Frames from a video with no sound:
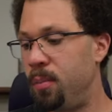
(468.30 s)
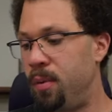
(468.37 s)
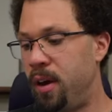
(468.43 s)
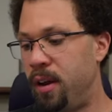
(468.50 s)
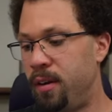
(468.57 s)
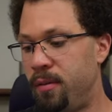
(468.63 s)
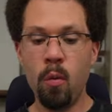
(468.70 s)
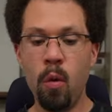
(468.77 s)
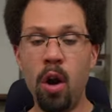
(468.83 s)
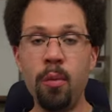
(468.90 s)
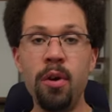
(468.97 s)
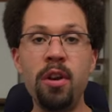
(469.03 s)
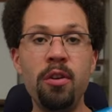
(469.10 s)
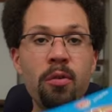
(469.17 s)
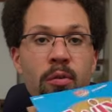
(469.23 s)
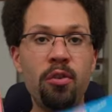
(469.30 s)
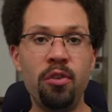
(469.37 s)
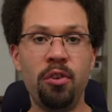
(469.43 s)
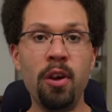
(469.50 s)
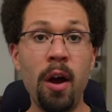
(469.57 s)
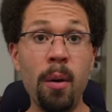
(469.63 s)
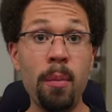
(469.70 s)
bit. Why don't we do
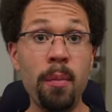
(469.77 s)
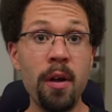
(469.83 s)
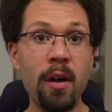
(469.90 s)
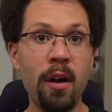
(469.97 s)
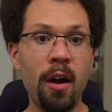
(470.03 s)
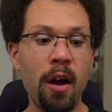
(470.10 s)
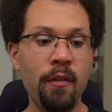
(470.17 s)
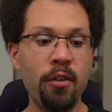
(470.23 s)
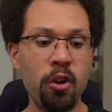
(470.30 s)
some of